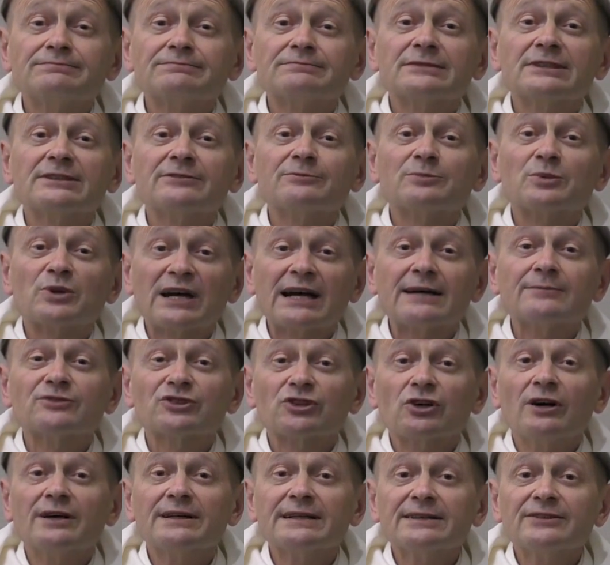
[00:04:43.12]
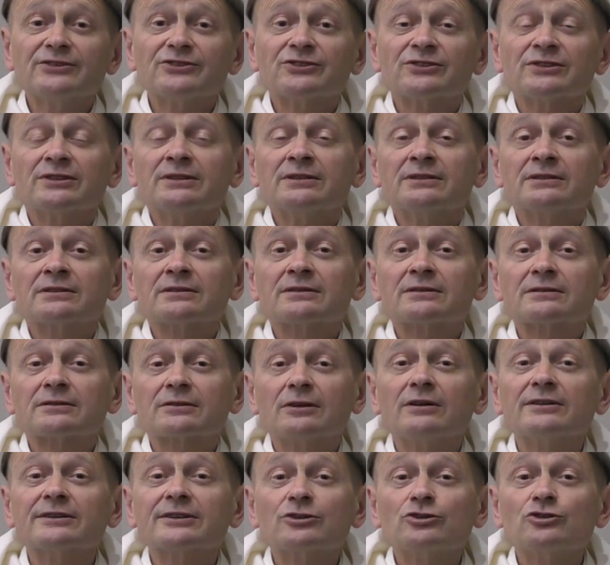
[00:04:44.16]
if perhaps God is
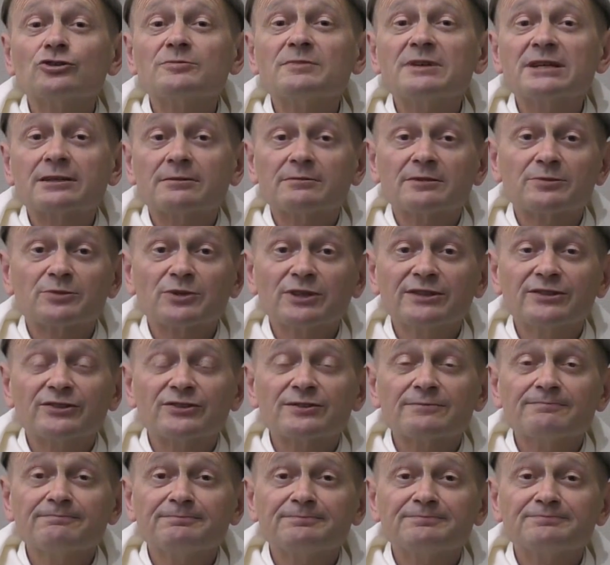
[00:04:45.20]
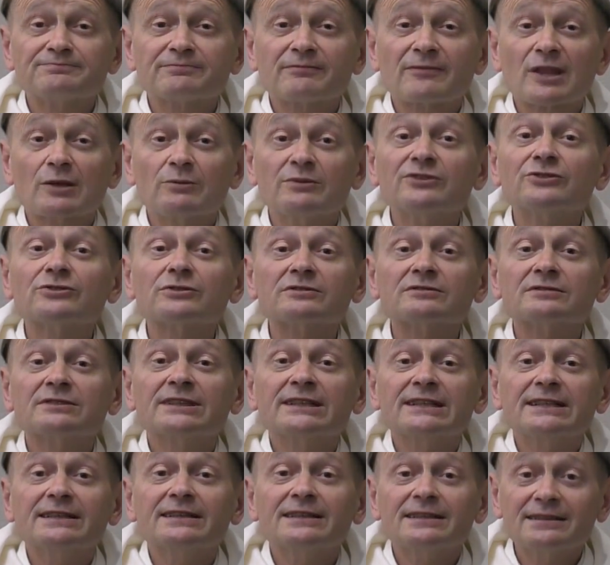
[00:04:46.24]
calling you to become a priest. We
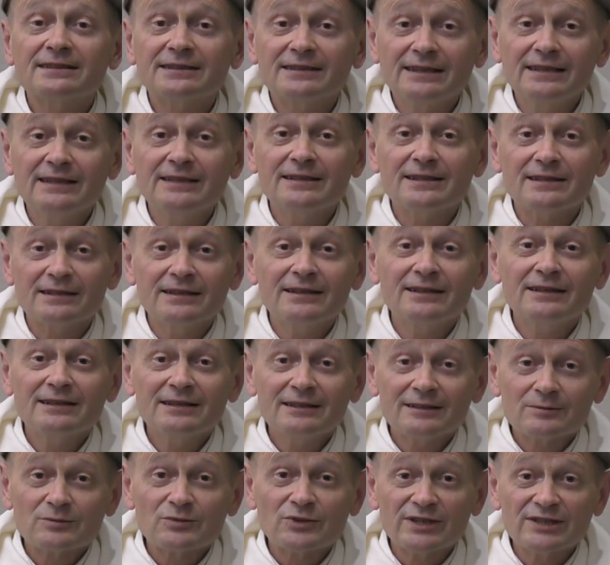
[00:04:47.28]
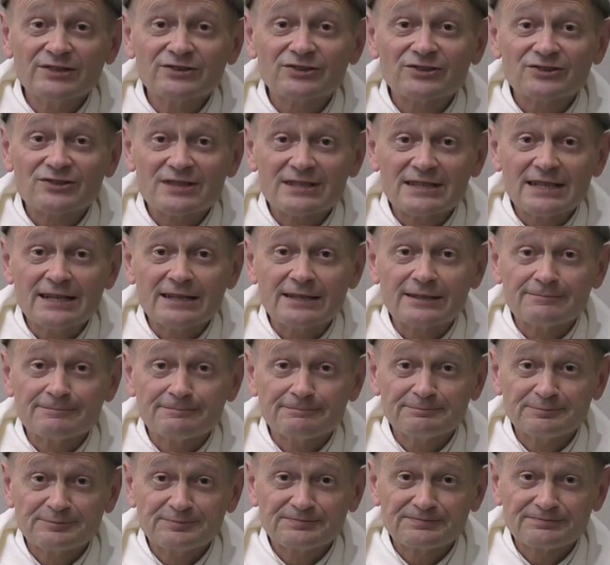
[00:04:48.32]
certainly need priests today.
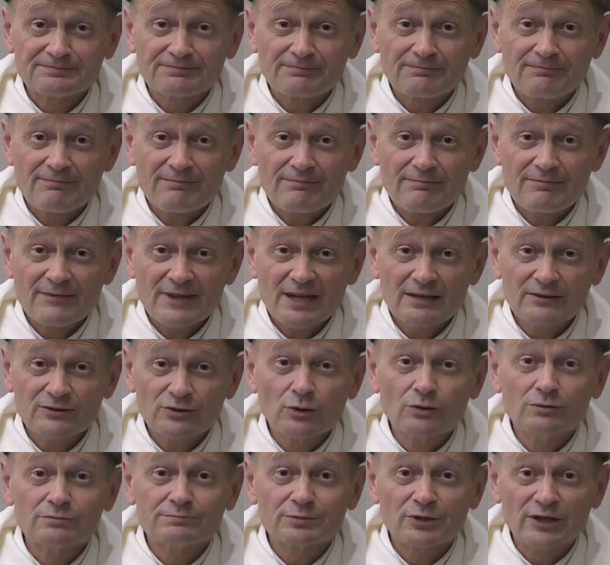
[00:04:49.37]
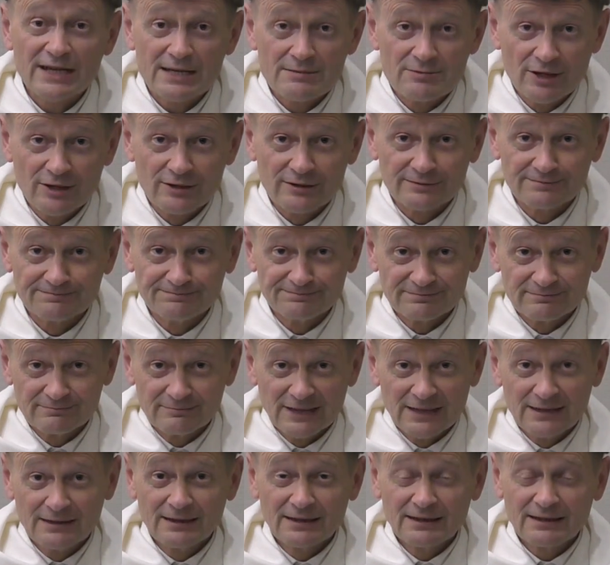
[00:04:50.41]
So pray about it
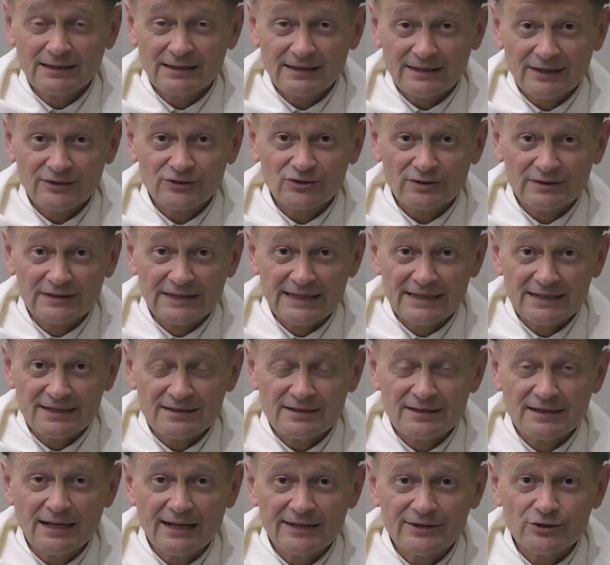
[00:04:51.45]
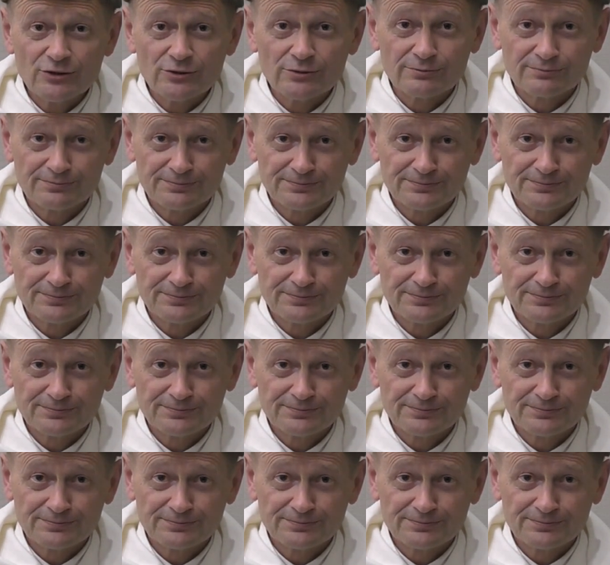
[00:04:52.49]
and ask Our Lady to guide you.